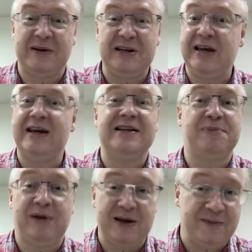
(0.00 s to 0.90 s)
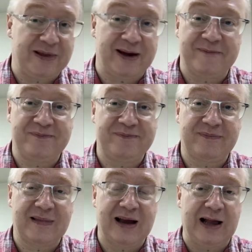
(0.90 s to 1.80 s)
years playing with that.
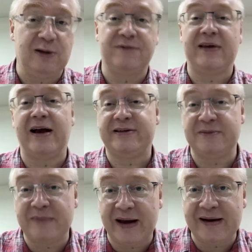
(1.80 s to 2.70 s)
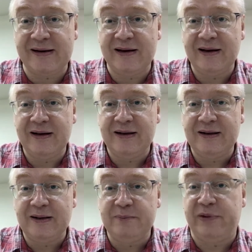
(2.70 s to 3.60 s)
I loved Action
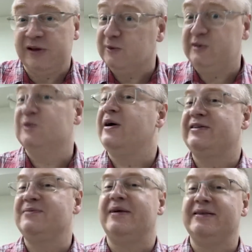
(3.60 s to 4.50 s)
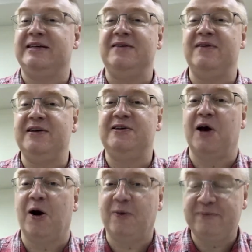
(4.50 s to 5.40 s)
Man, but there was no Action Man TV
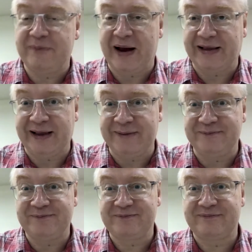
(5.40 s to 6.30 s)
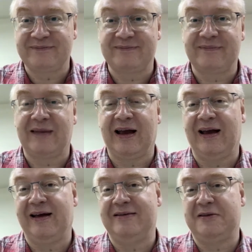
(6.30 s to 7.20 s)
show back then,
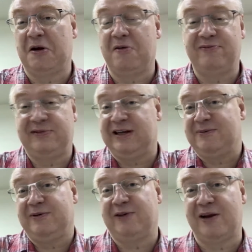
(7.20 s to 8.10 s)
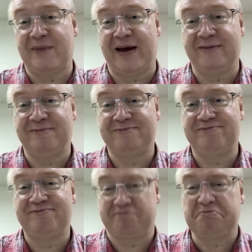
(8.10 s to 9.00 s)
and so $6 Million Man,
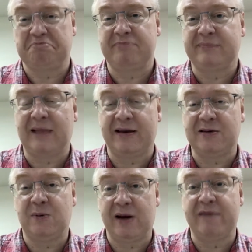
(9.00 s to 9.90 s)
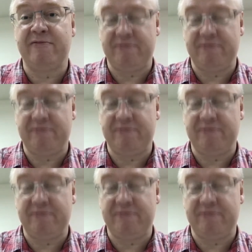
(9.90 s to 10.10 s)
that's the one I